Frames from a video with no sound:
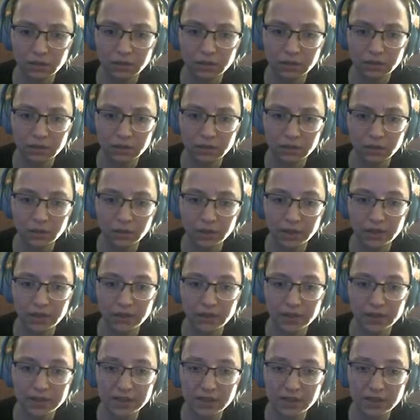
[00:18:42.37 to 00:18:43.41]
Okay, no,
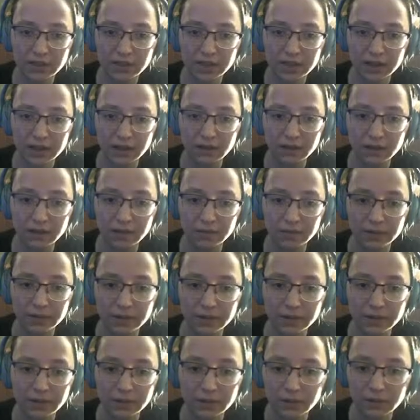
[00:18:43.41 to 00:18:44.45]
that's the thing I already
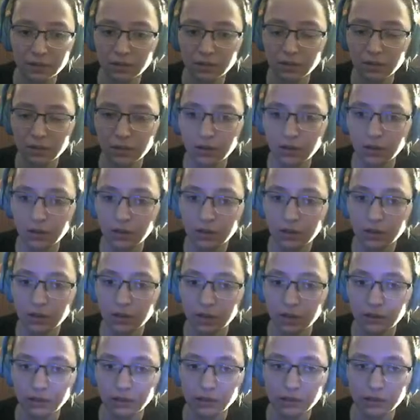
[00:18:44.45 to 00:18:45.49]
read.
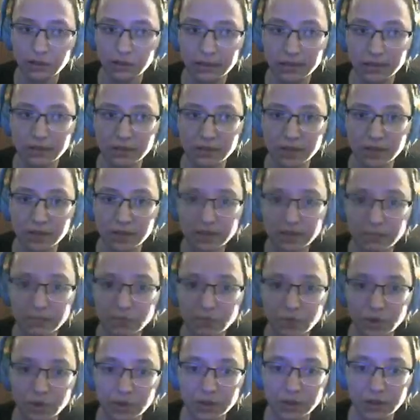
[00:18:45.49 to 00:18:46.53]
Doesn't look like there's anything
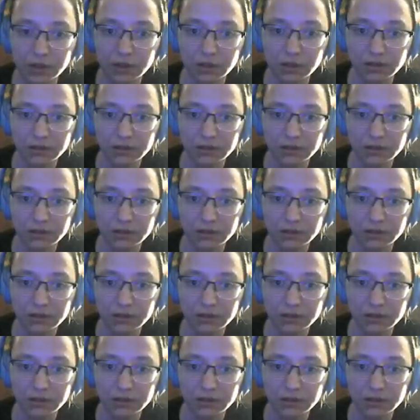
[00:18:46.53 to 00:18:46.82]
more in here.